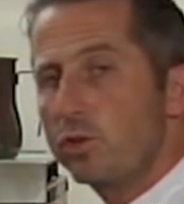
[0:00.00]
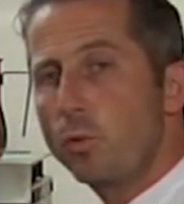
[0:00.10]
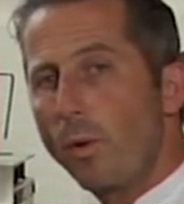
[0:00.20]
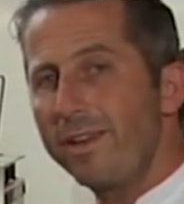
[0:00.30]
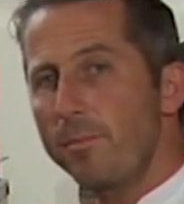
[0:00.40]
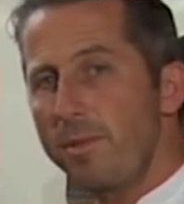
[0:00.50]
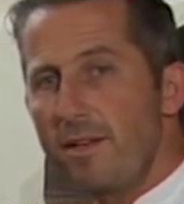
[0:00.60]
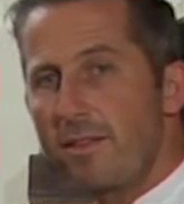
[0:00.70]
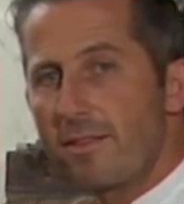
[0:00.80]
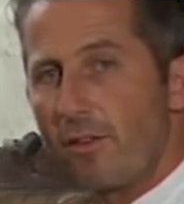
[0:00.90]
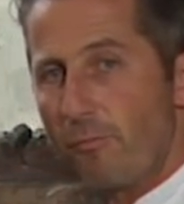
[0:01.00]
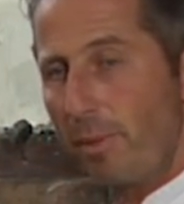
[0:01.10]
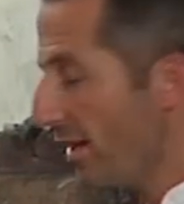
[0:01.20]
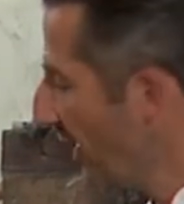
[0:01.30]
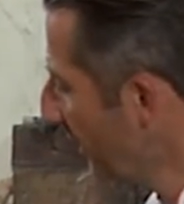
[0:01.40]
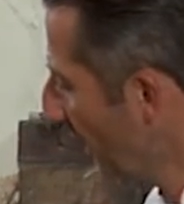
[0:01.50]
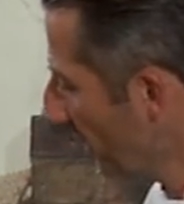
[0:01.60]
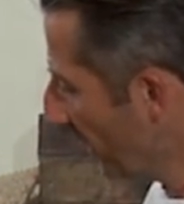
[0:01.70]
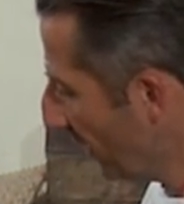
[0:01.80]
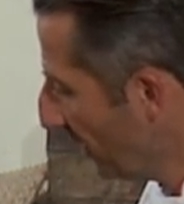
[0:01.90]
20 minutes of baking time
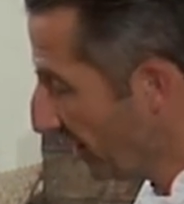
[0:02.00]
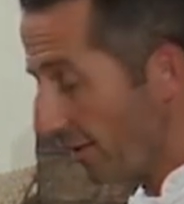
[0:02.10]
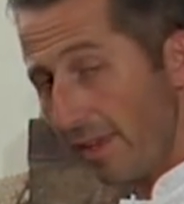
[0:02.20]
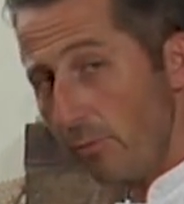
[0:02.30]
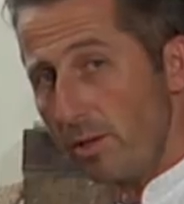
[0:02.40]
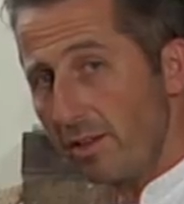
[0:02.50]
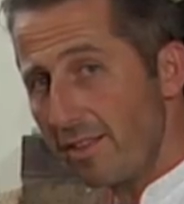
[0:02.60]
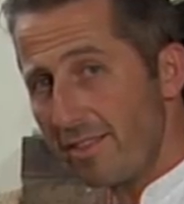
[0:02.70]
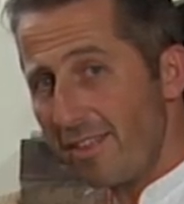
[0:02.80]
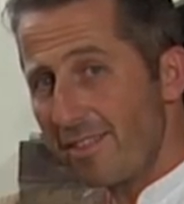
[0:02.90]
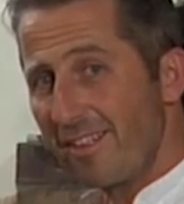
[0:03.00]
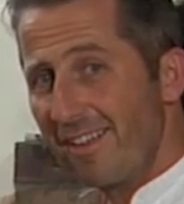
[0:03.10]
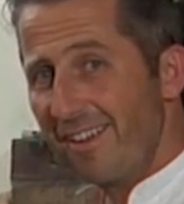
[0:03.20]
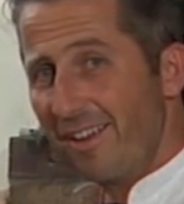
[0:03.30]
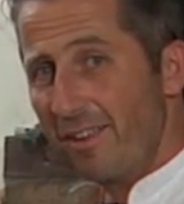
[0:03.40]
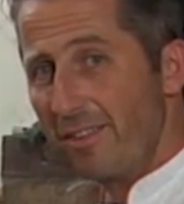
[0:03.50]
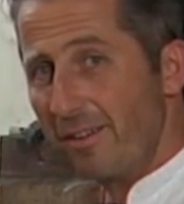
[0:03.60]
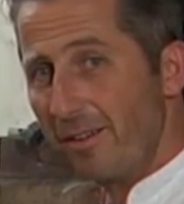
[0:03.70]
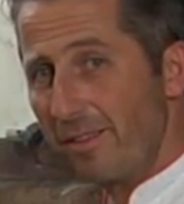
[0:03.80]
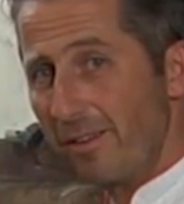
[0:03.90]
again, and then we'll assess
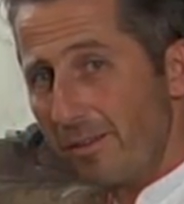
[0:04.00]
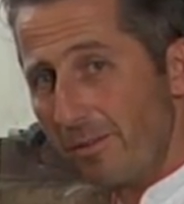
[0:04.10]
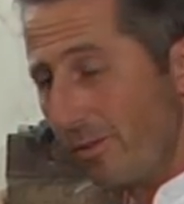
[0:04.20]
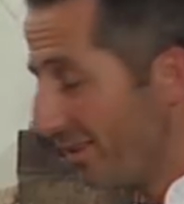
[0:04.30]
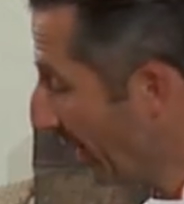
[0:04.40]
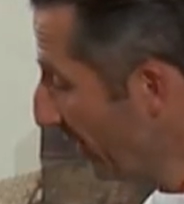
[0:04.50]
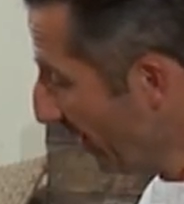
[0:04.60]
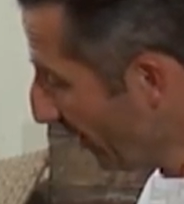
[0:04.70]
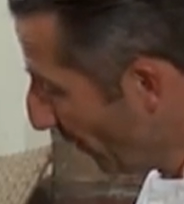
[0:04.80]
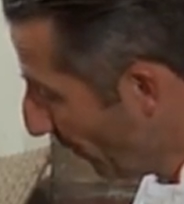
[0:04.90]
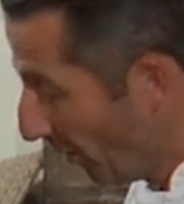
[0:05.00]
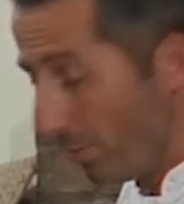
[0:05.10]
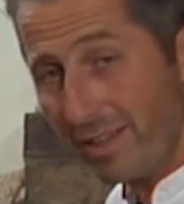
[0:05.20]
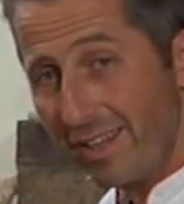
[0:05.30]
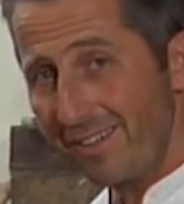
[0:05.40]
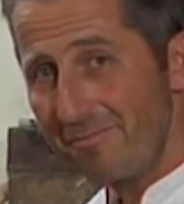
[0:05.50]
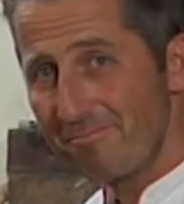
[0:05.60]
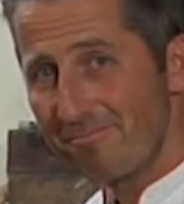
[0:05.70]
the doneness of our baguette.